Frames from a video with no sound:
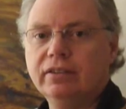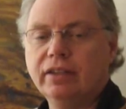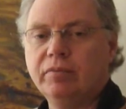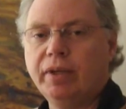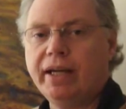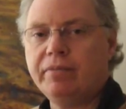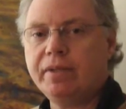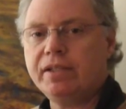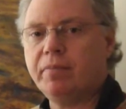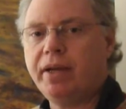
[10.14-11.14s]
and behind me
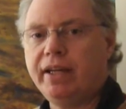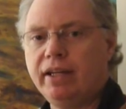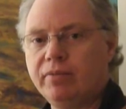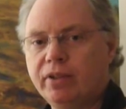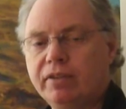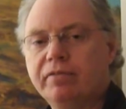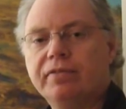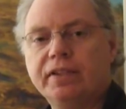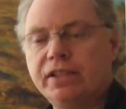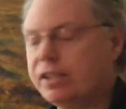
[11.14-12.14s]
is the painting I'm going to
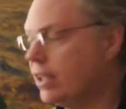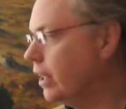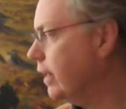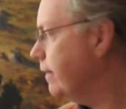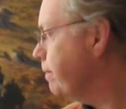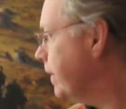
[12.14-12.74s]
finish tonight.